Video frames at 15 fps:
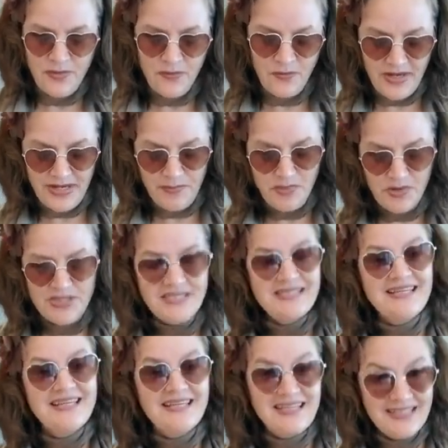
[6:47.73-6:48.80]
it puts
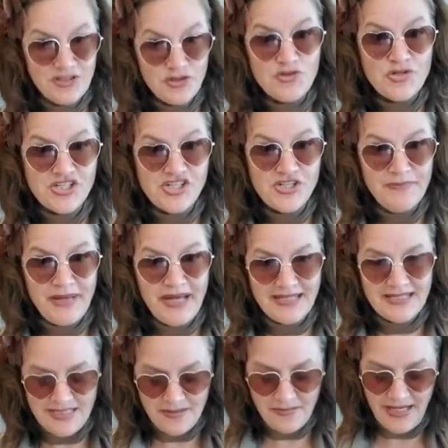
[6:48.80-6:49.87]
nutrition back into
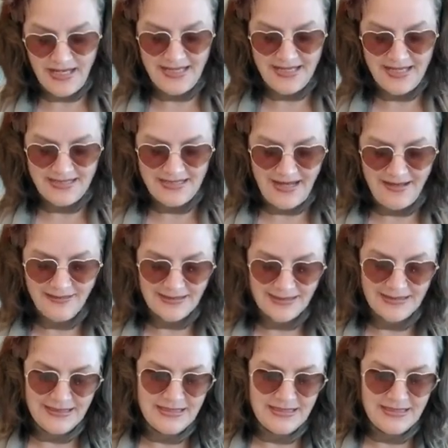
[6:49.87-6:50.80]
the body, that's alkaline.